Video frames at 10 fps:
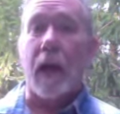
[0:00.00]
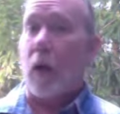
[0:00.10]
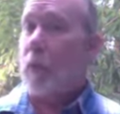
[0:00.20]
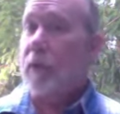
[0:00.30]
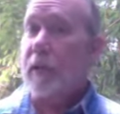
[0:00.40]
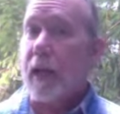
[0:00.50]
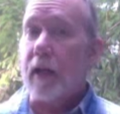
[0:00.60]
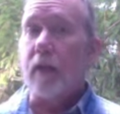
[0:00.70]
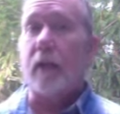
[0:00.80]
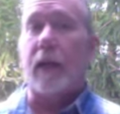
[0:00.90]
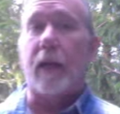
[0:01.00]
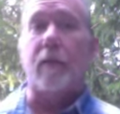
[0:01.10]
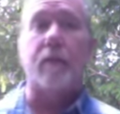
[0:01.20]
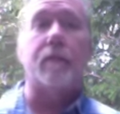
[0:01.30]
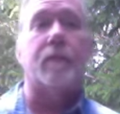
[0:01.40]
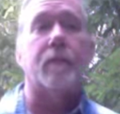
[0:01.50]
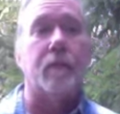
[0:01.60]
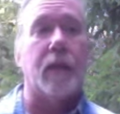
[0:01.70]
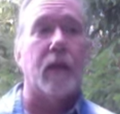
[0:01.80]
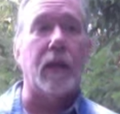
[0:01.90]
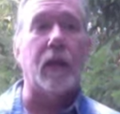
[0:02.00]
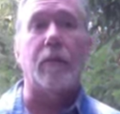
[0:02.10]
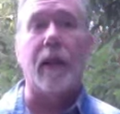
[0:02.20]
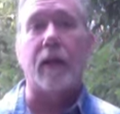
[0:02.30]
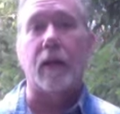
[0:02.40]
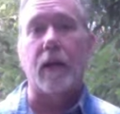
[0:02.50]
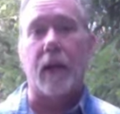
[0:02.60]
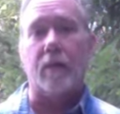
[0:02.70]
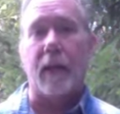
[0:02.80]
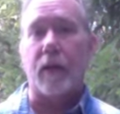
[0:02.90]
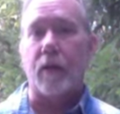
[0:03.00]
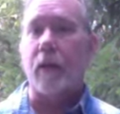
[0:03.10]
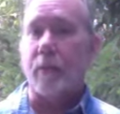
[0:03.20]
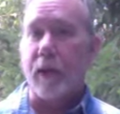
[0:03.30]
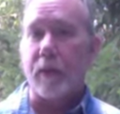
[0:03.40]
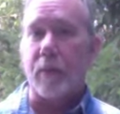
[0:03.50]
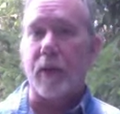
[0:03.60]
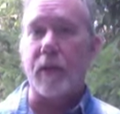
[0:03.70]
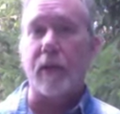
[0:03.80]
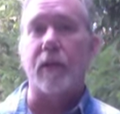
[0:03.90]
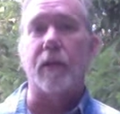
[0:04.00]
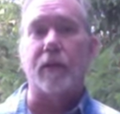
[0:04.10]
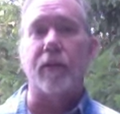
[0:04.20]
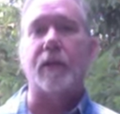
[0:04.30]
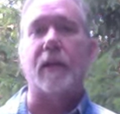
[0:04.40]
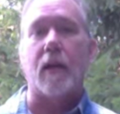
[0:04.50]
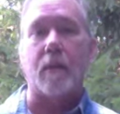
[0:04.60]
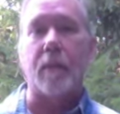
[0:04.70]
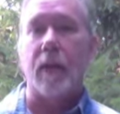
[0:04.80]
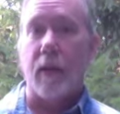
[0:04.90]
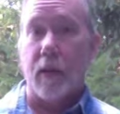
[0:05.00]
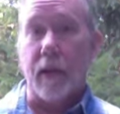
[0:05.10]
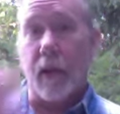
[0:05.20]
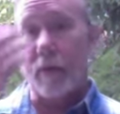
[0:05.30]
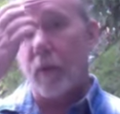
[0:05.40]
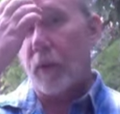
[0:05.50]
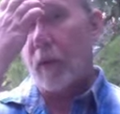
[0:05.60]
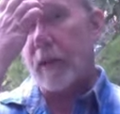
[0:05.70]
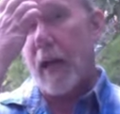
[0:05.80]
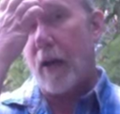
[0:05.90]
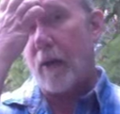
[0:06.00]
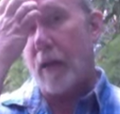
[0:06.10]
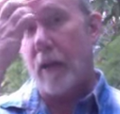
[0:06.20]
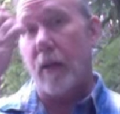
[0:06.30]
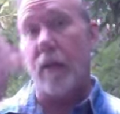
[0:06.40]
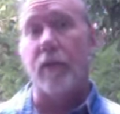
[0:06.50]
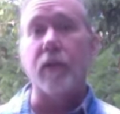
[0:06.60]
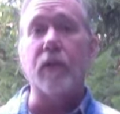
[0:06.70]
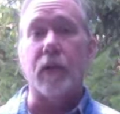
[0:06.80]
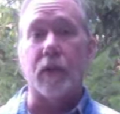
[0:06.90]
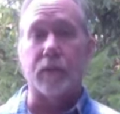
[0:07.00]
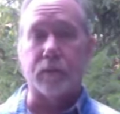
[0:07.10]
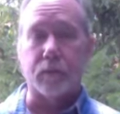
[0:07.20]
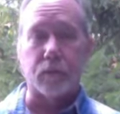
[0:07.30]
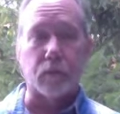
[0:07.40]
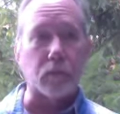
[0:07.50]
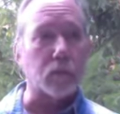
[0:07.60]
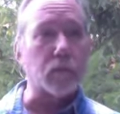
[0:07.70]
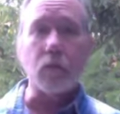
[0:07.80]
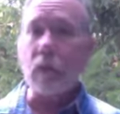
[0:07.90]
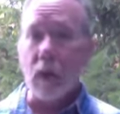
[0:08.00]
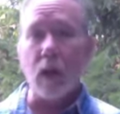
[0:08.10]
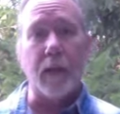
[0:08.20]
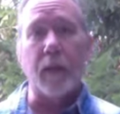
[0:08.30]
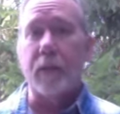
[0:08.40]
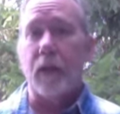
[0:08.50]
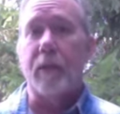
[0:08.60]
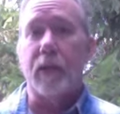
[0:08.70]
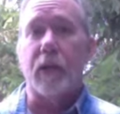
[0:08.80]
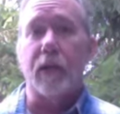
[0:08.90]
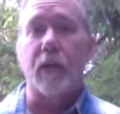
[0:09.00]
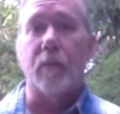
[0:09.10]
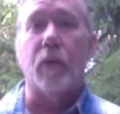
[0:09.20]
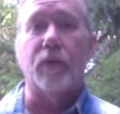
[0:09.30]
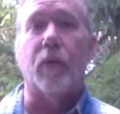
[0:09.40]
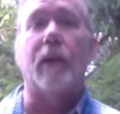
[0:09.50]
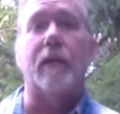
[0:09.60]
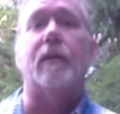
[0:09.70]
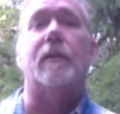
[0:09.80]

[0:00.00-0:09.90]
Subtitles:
I will say, at my current price points, this is the first time that I've rolled this out, and in the future, I'm going to be charging more for it.